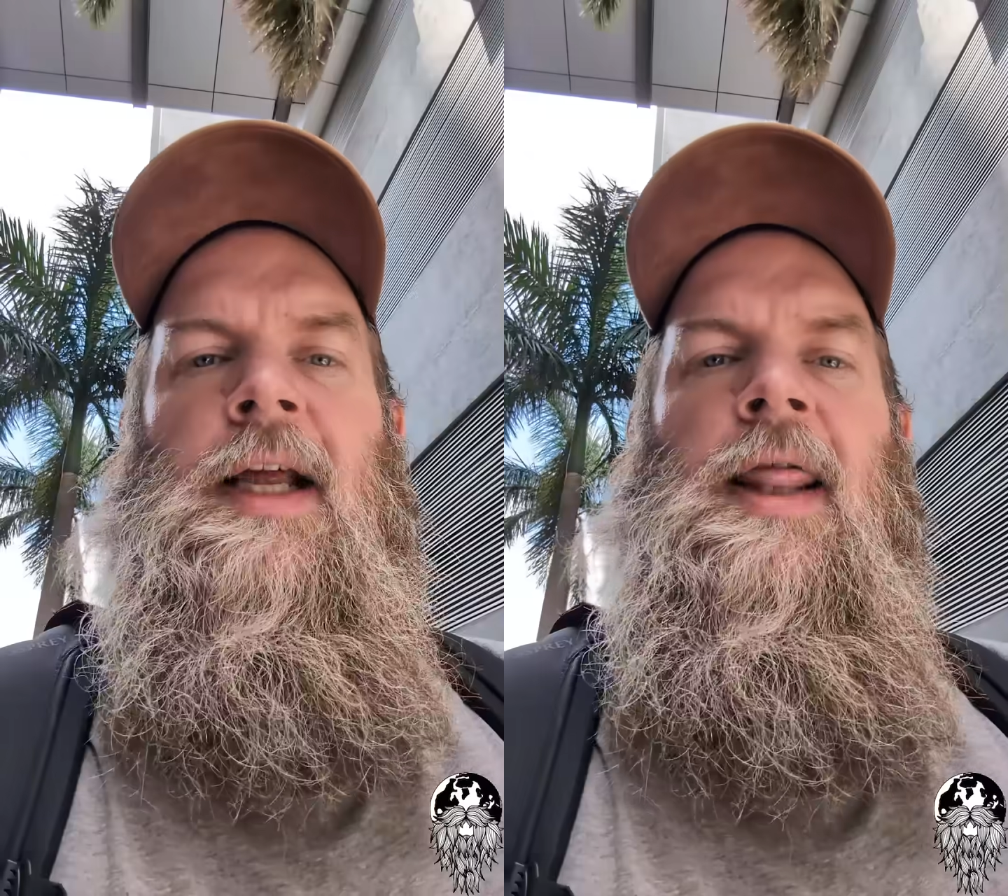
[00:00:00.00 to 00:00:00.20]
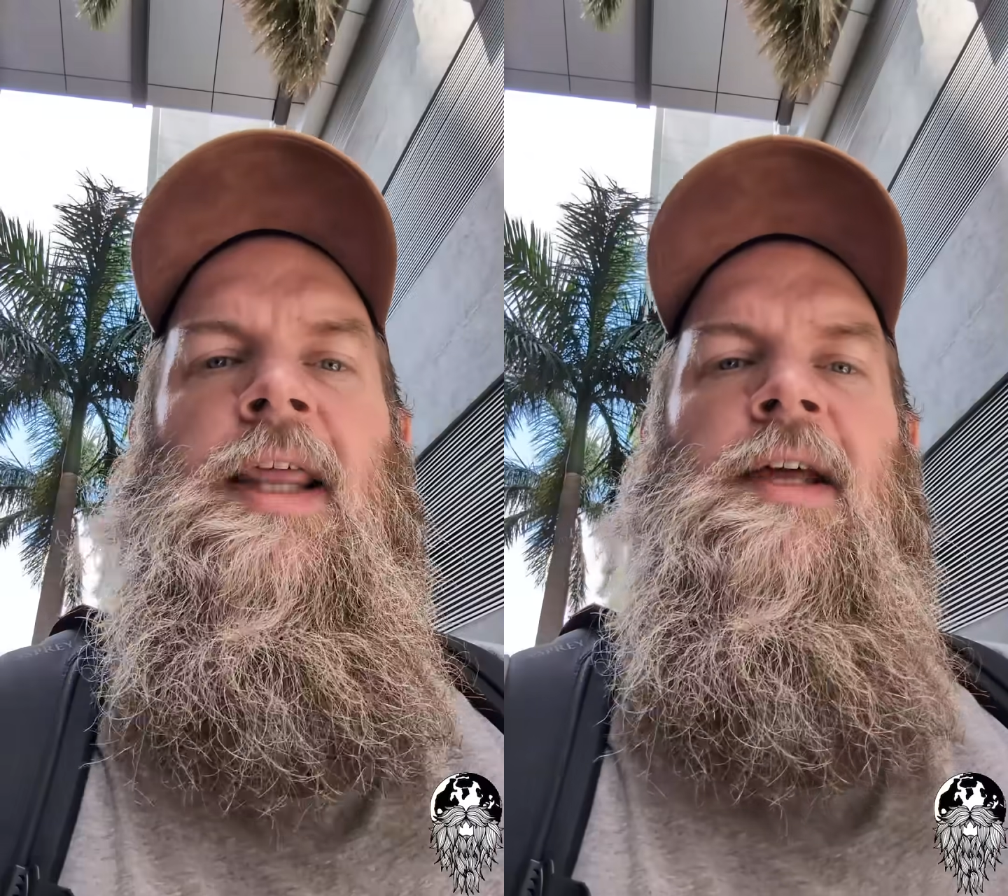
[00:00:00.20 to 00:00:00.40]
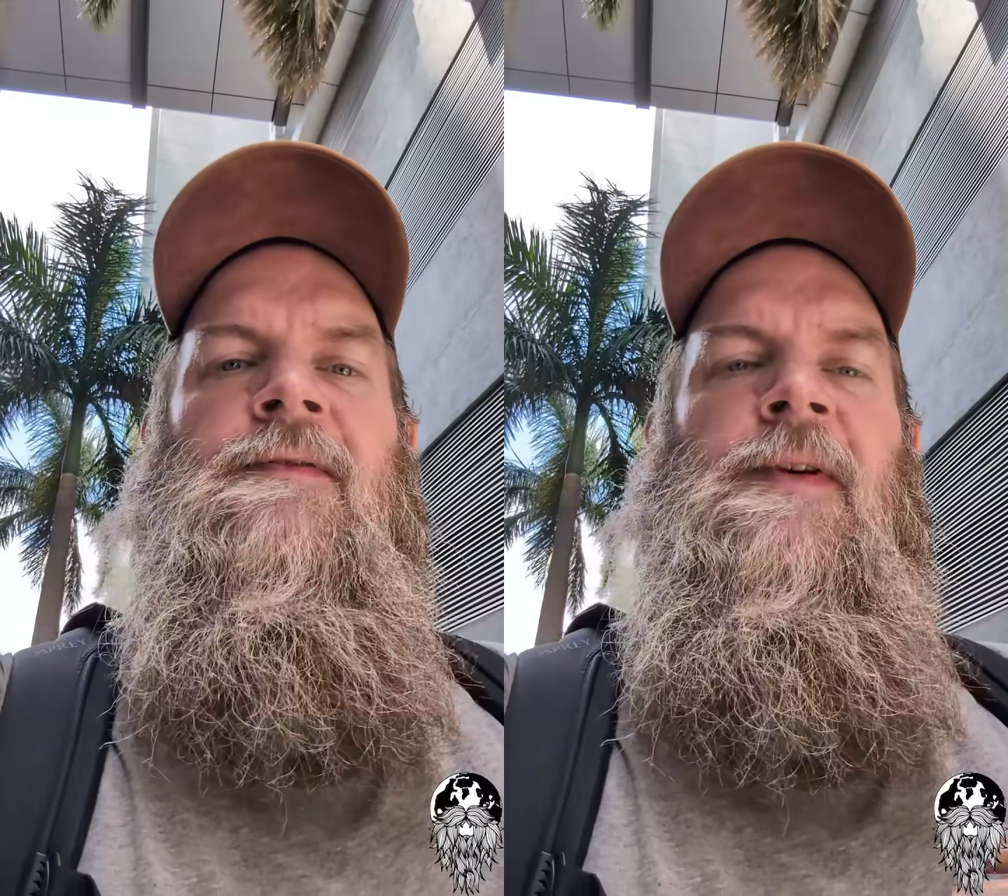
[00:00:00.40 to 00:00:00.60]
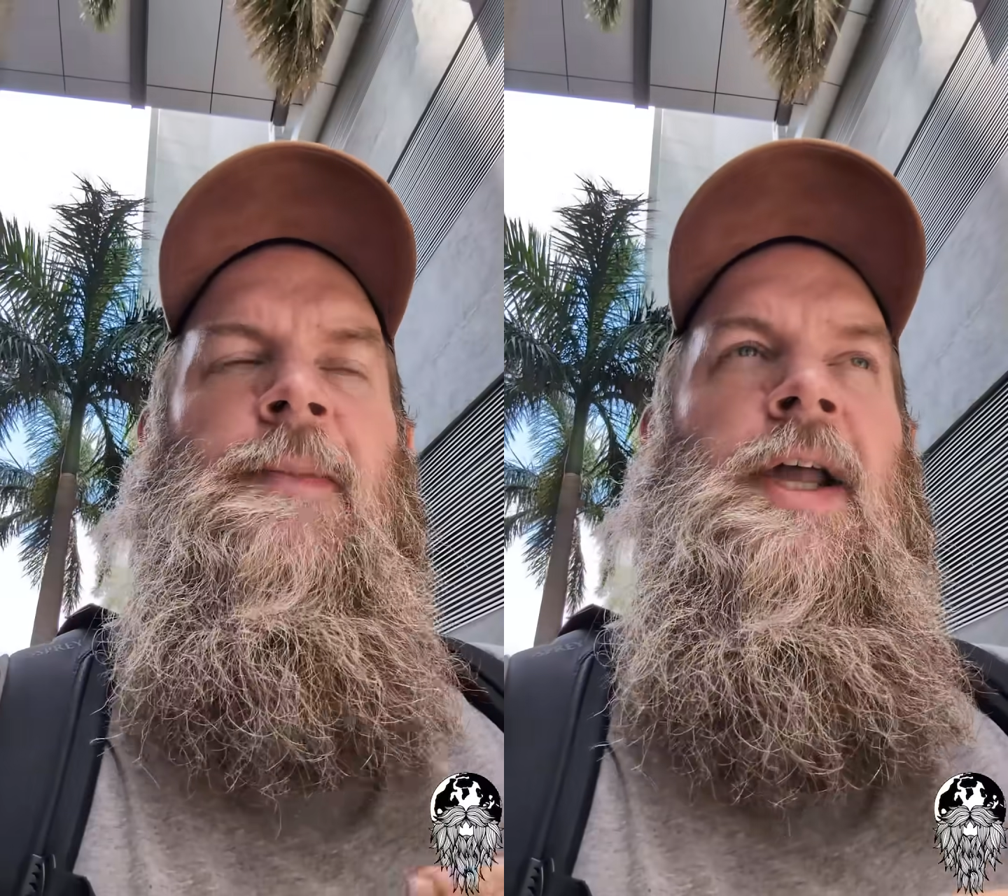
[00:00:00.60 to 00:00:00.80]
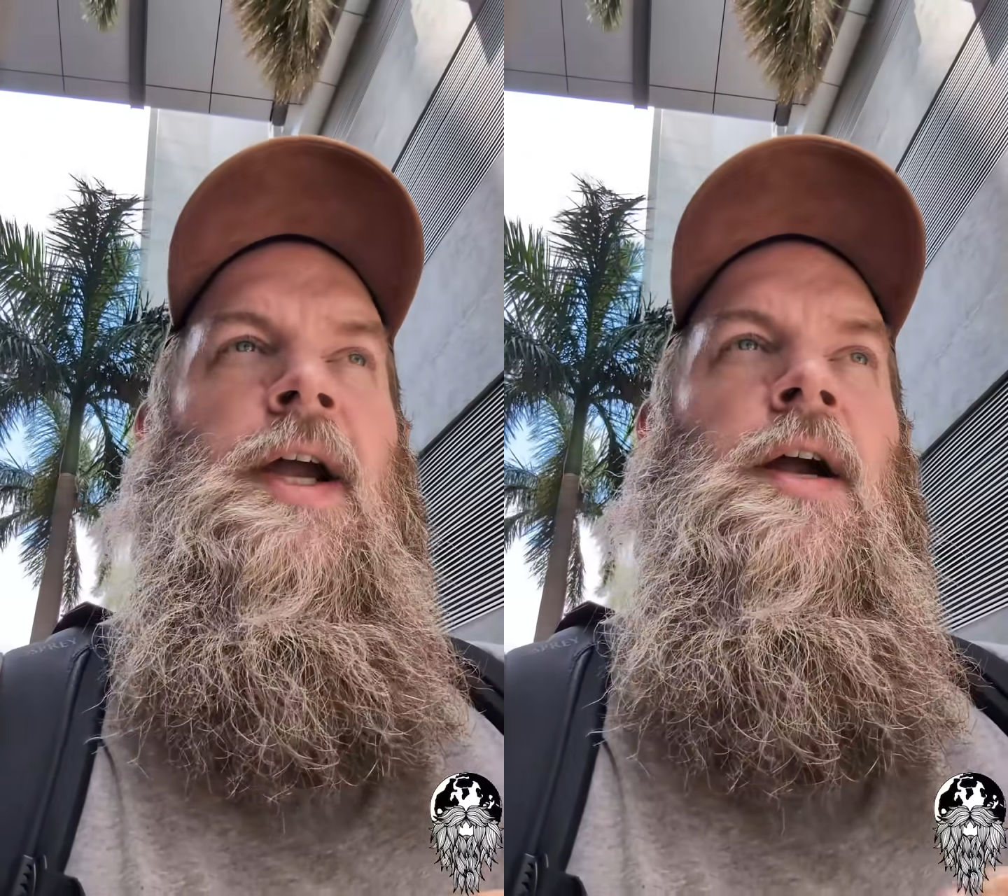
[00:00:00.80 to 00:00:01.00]
And then from
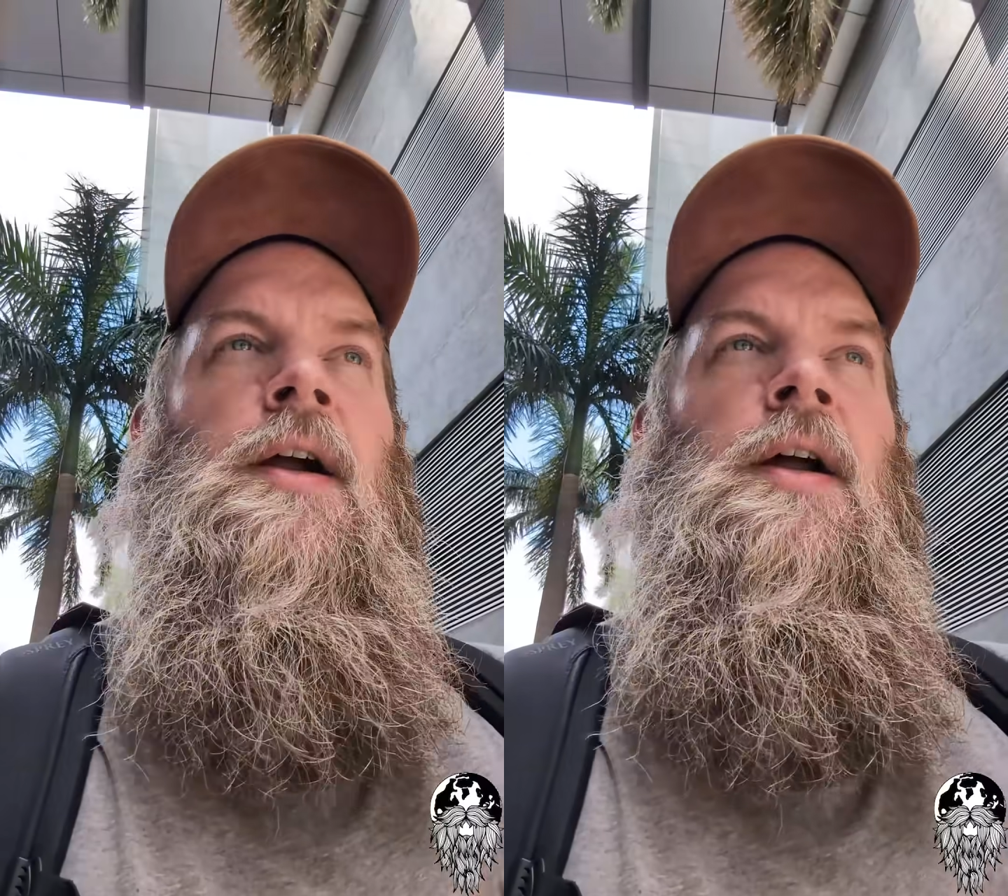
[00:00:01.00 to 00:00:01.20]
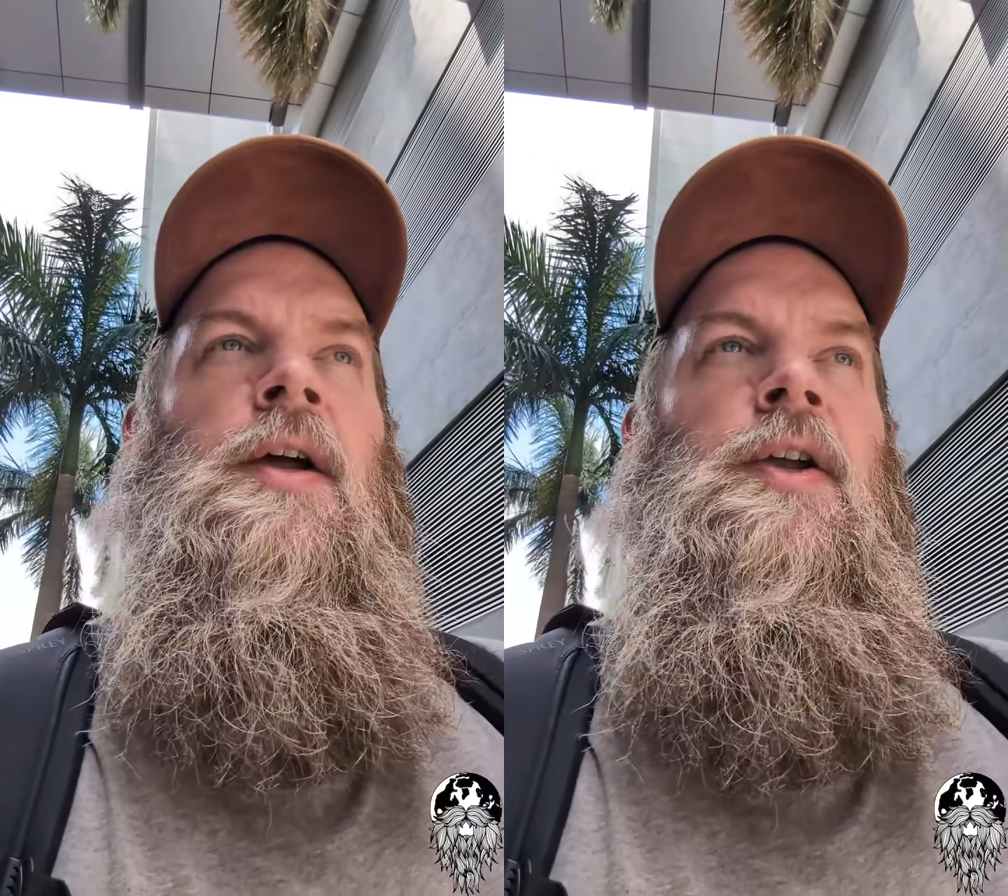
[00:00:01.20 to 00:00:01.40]
there,